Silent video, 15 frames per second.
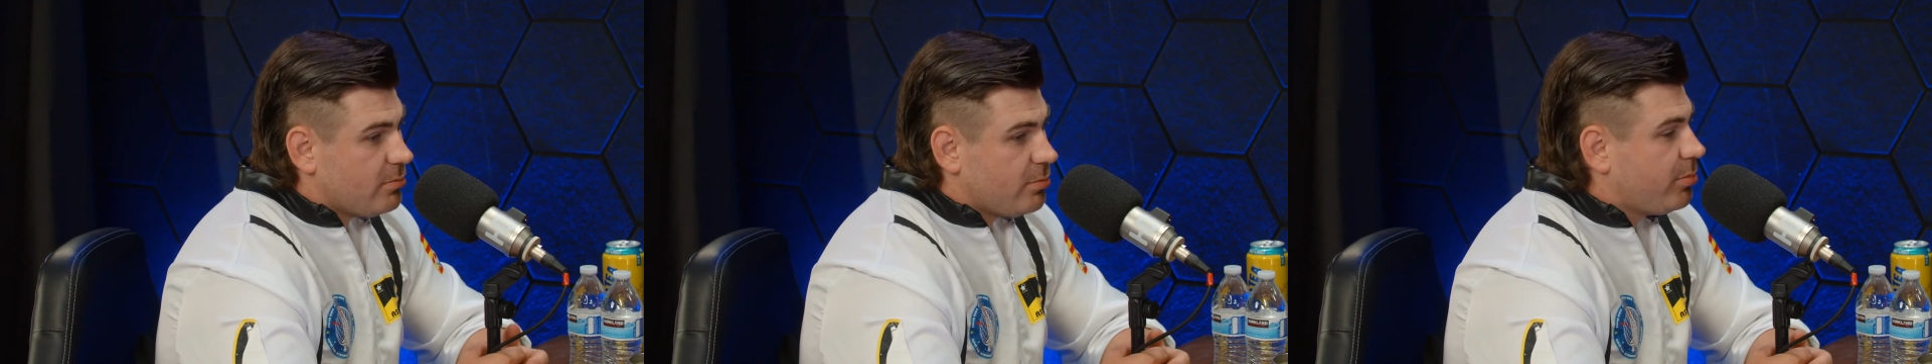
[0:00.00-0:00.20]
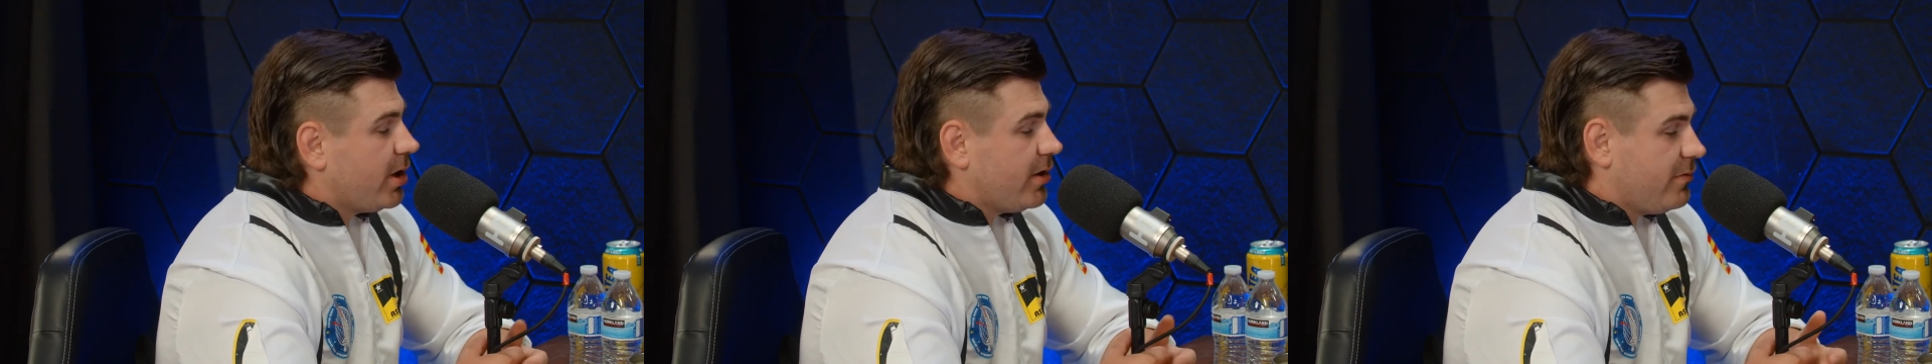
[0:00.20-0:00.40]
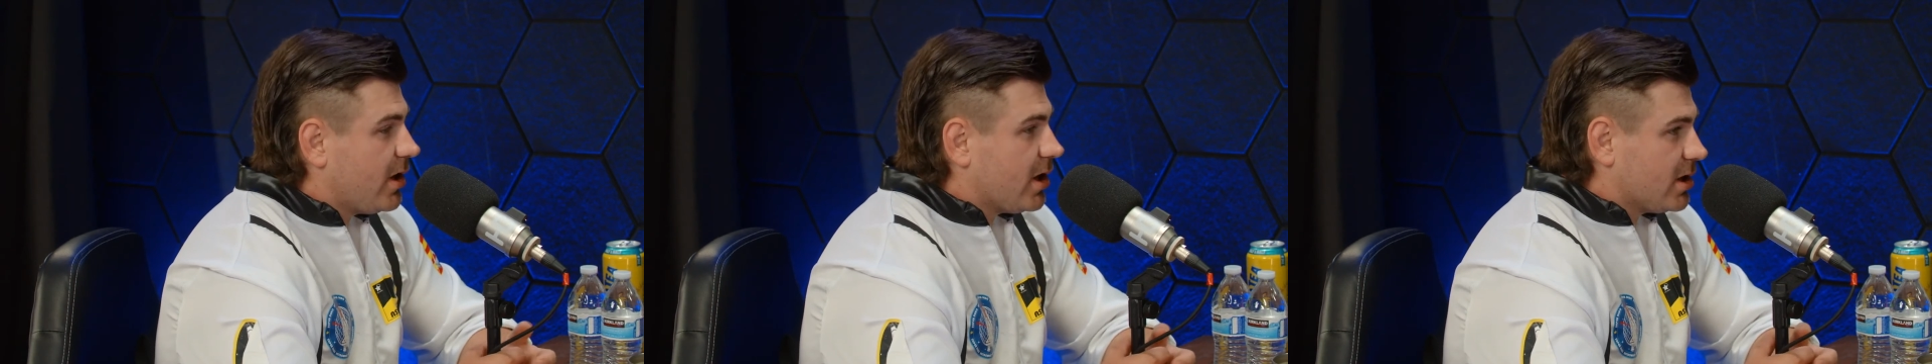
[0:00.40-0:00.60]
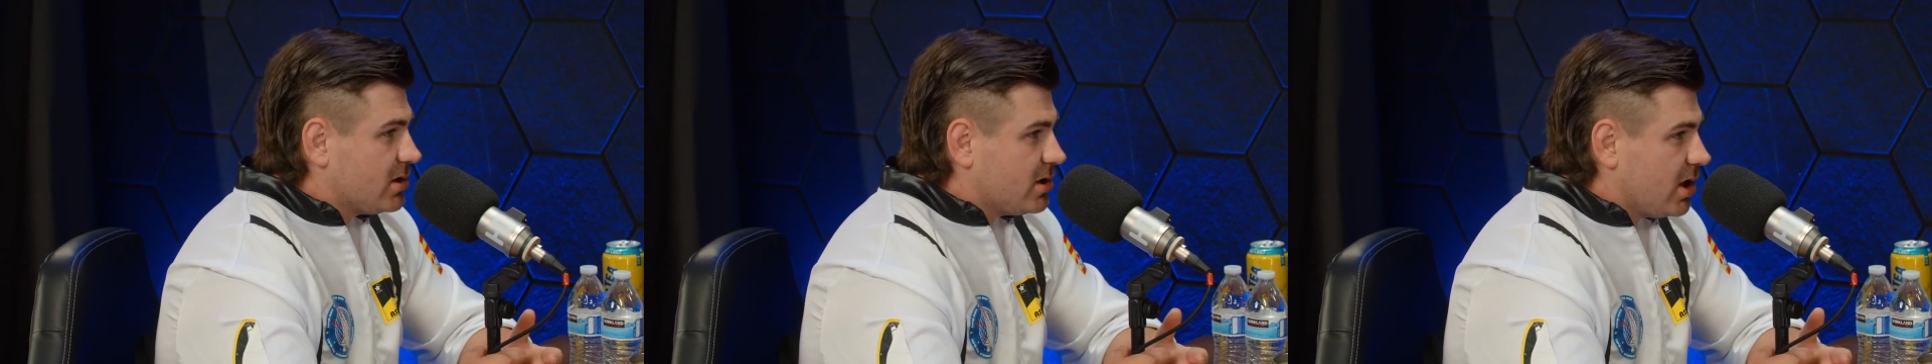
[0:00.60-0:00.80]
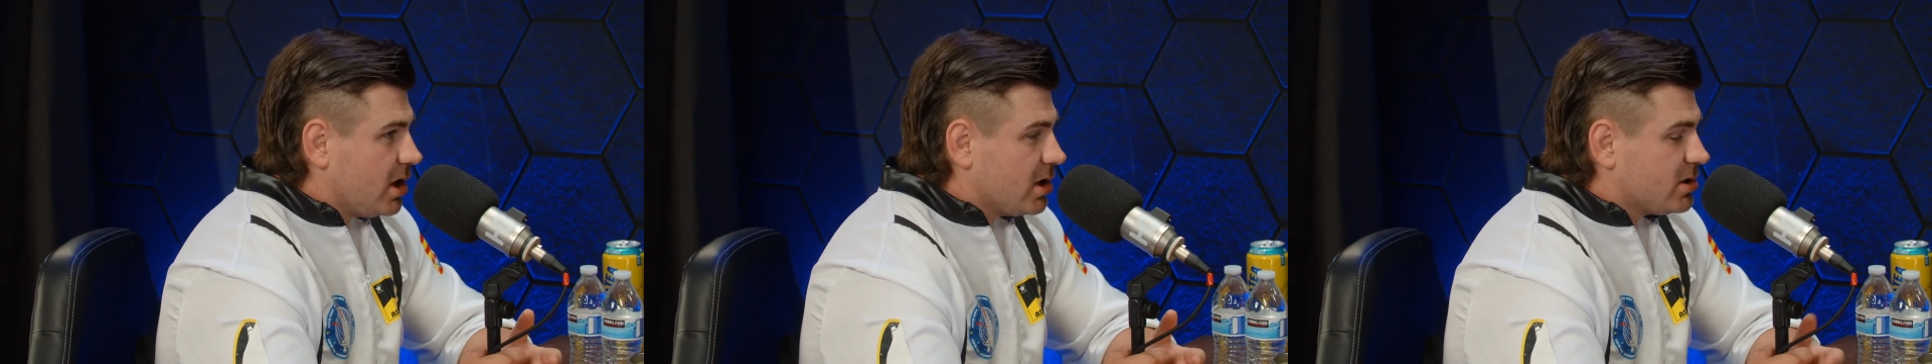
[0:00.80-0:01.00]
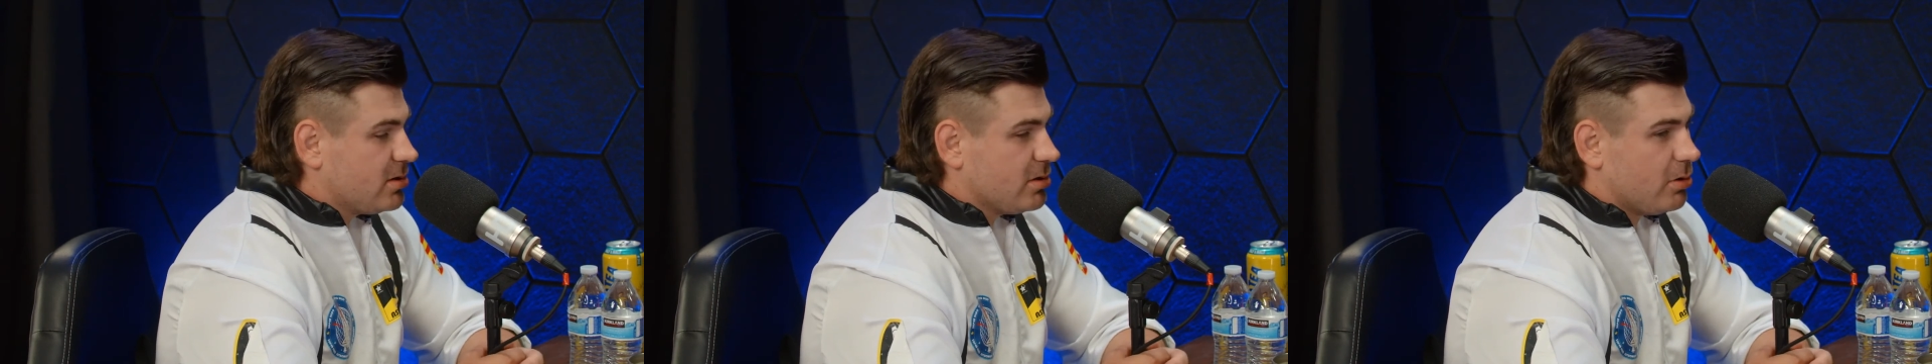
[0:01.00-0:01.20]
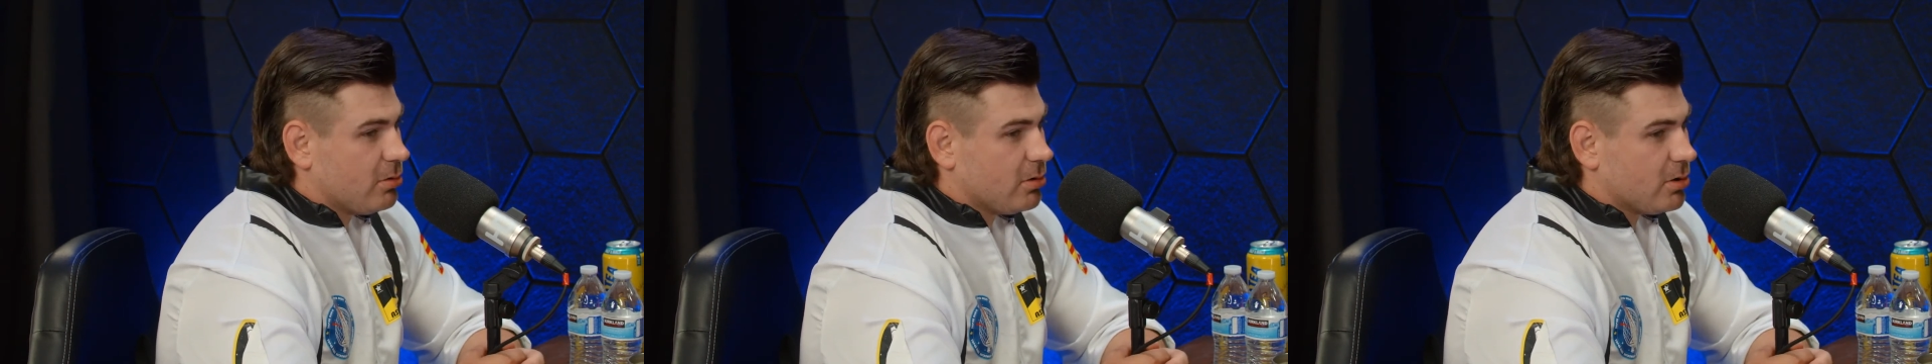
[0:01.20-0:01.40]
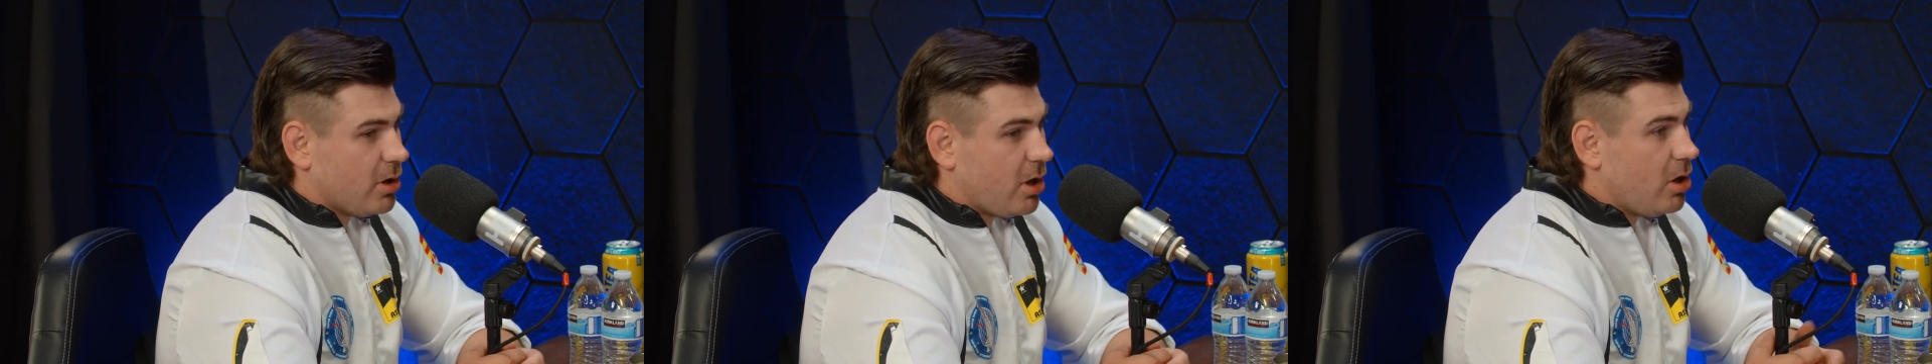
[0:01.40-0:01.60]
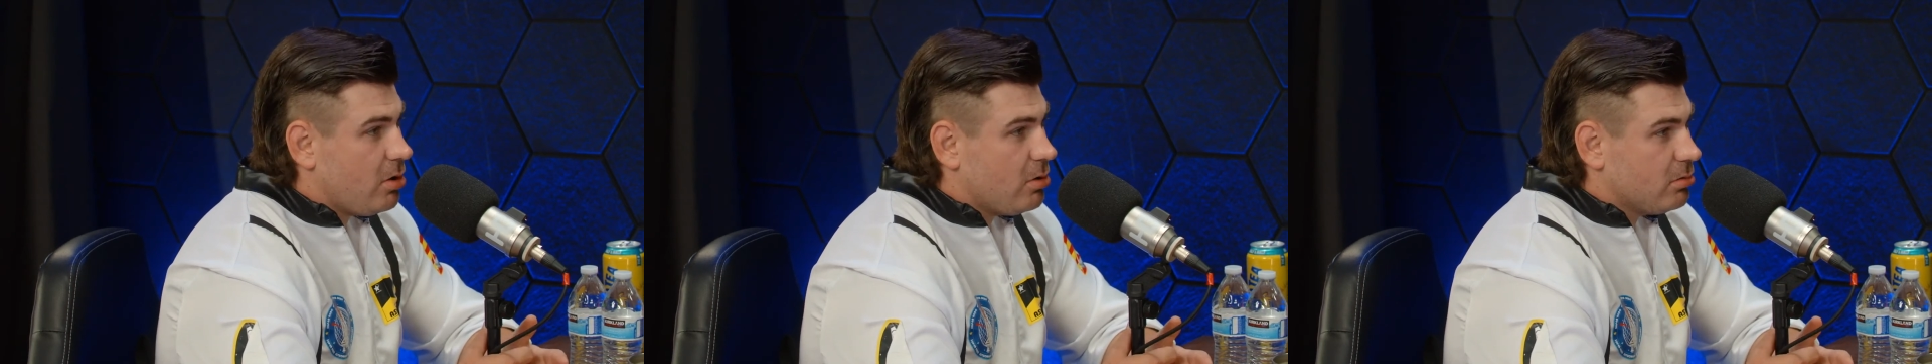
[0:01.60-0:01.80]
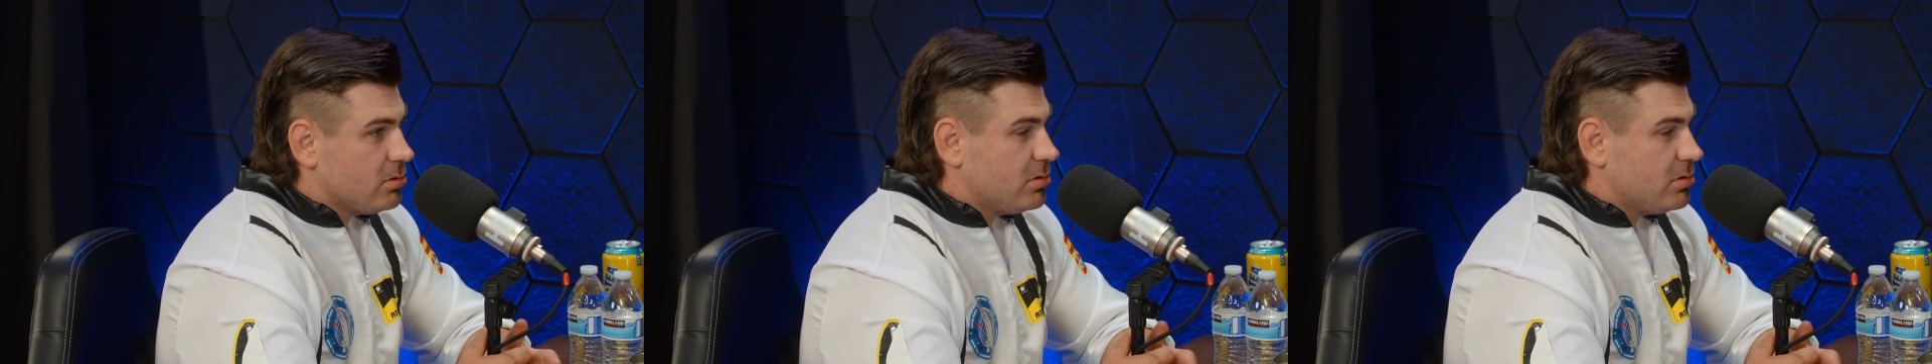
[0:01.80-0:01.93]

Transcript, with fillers: but it fucking sucks, or oh,